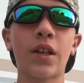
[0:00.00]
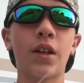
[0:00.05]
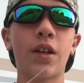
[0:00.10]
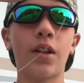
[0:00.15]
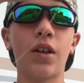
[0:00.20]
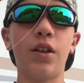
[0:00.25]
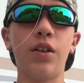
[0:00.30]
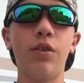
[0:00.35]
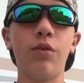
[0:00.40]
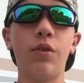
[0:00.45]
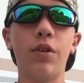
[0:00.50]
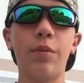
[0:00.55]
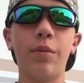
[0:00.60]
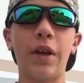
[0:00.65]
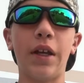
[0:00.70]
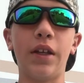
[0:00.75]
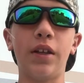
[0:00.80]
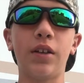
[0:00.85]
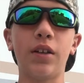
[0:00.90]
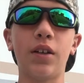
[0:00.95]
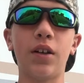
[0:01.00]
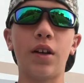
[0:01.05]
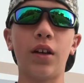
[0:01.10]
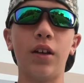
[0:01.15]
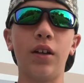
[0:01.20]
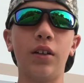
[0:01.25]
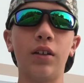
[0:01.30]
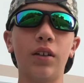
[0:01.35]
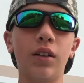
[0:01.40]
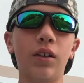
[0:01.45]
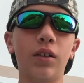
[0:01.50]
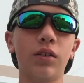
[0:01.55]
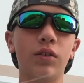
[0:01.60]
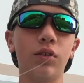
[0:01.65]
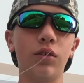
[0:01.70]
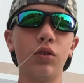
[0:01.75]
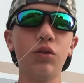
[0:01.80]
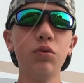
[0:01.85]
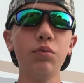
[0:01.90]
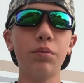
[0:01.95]
and you want to make a
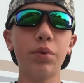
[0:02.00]
loop,